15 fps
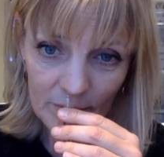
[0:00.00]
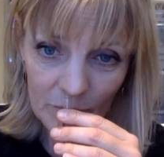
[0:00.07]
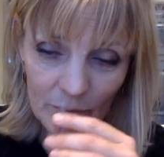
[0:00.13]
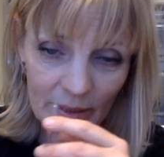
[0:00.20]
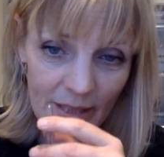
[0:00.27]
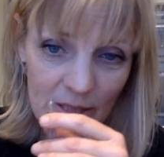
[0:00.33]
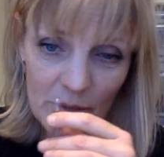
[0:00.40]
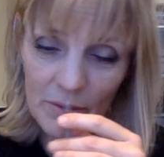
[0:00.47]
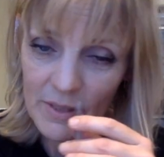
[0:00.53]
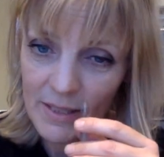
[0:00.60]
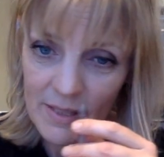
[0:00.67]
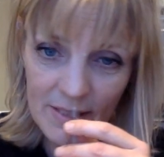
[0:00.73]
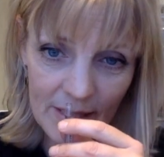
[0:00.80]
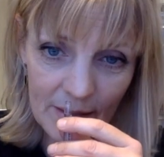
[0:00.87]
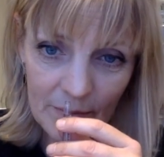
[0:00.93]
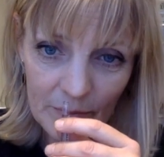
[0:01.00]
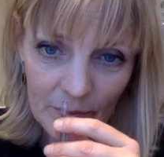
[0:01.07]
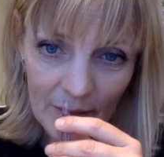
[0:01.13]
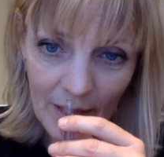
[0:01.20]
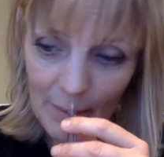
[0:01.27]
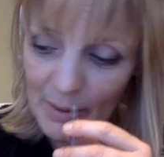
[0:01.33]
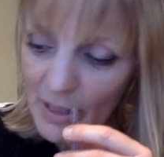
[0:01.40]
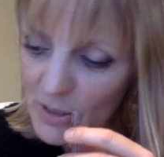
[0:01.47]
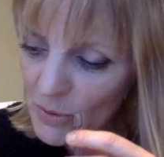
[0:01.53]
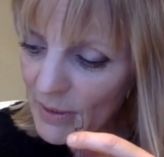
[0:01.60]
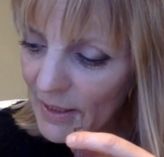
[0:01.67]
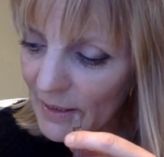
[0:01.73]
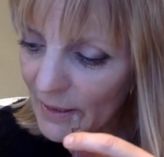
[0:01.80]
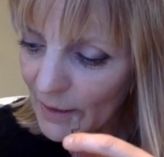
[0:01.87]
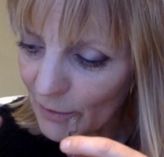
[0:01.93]
When I do this, I I mean, I do
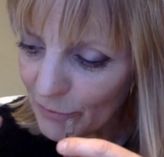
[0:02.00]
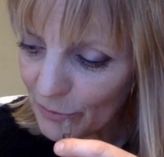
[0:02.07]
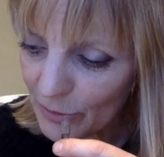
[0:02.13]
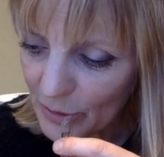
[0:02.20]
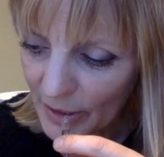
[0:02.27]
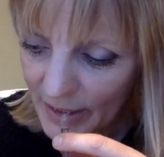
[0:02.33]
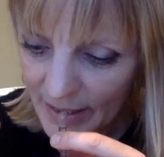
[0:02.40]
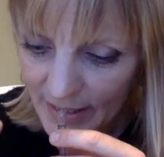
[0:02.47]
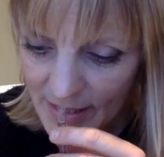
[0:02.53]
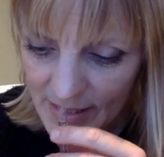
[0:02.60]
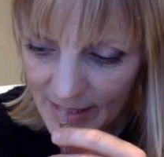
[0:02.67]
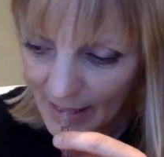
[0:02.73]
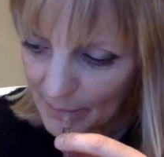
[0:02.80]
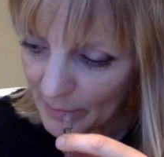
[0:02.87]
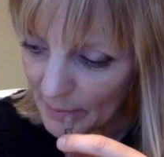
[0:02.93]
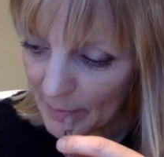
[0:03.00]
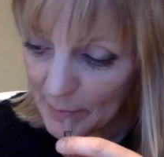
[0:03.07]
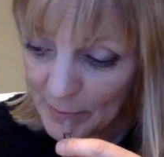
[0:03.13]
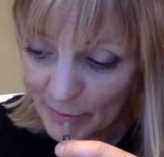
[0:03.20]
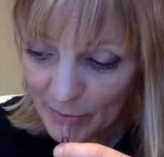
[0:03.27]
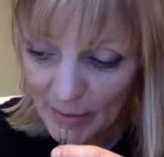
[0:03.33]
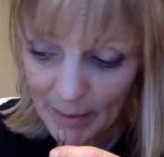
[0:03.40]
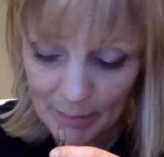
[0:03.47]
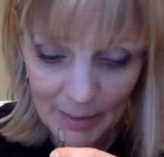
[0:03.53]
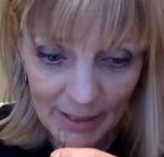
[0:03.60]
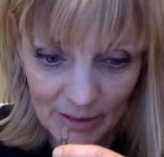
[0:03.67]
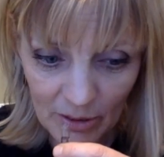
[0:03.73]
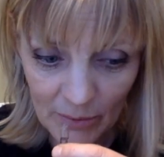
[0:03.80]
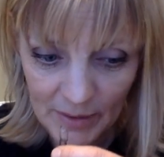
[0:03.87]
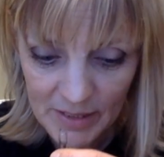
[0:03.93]
get a little fruitiness that maybe from that black
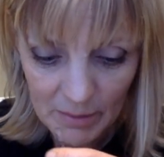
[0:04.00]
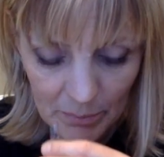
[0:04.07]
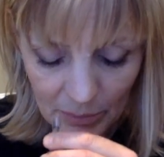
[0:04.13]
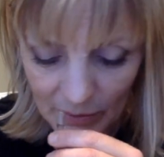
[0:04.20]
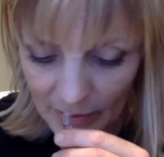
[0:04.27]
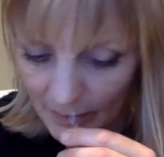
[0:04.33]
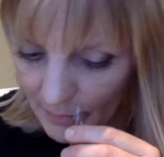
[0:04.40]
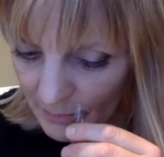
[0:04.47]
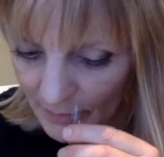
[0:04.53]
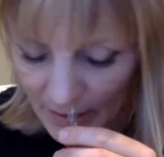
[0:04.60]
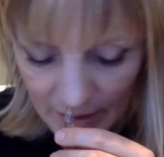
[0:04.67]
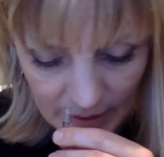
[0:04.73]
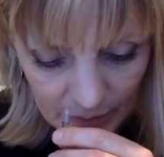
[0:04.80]
currant and plum.